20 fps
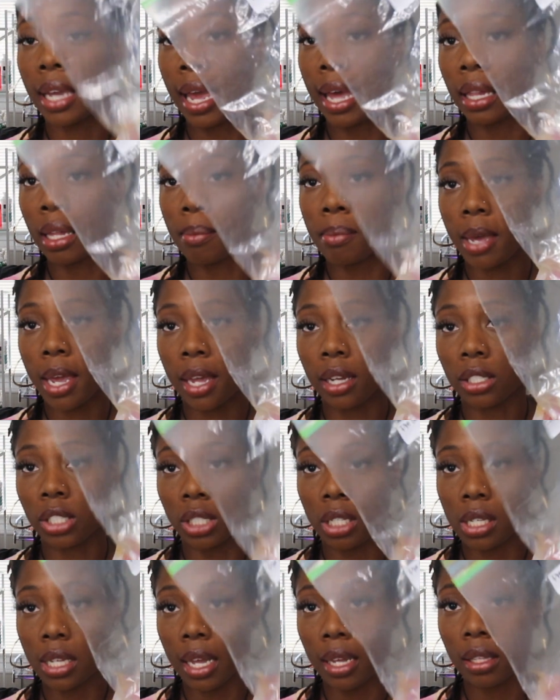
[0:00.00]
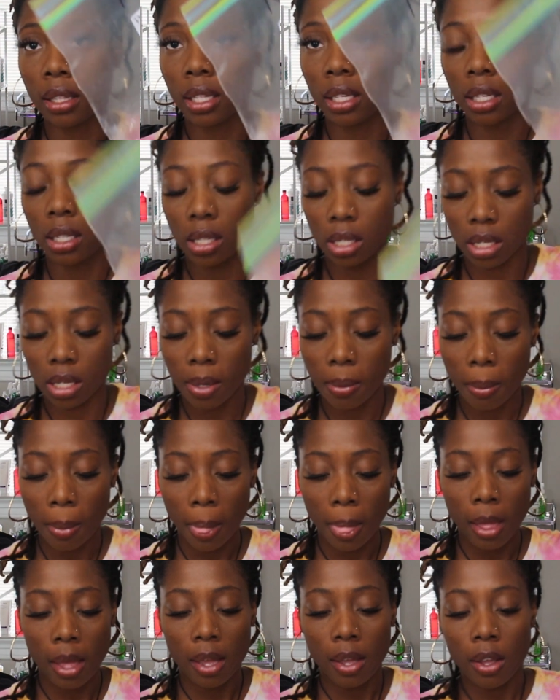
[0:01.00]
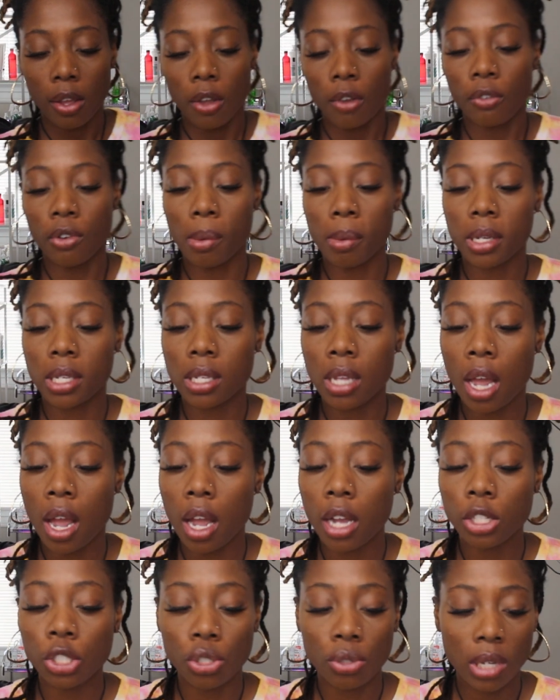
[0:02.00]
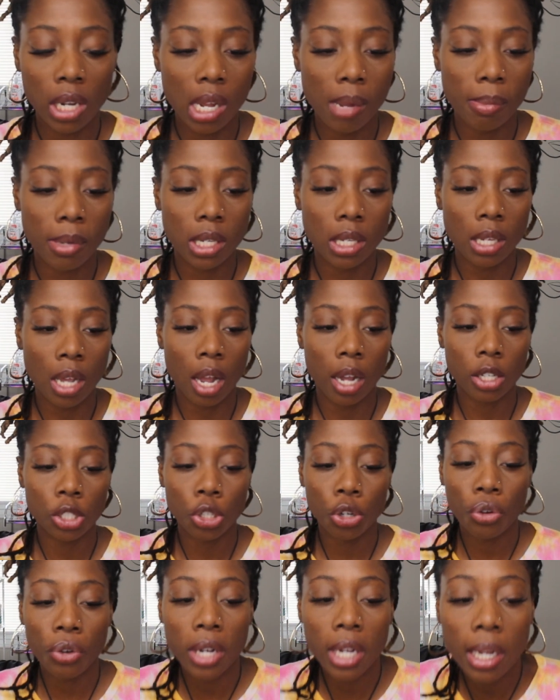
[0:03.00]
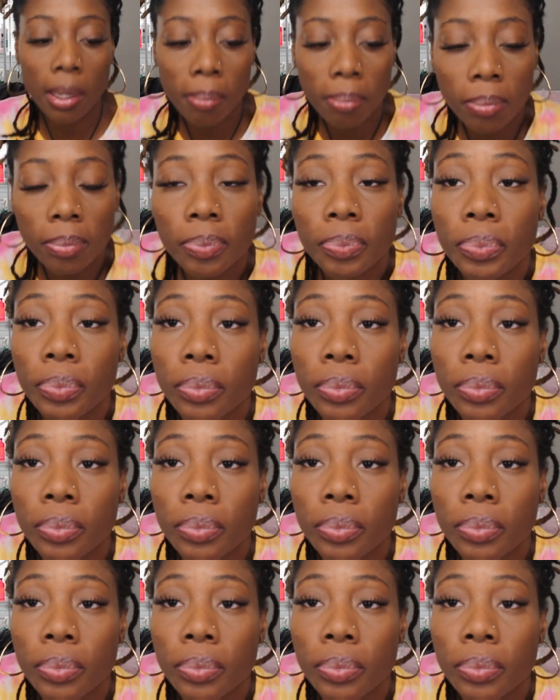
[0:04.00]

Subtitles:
gallon bag just like this. For massage, you need massage cream.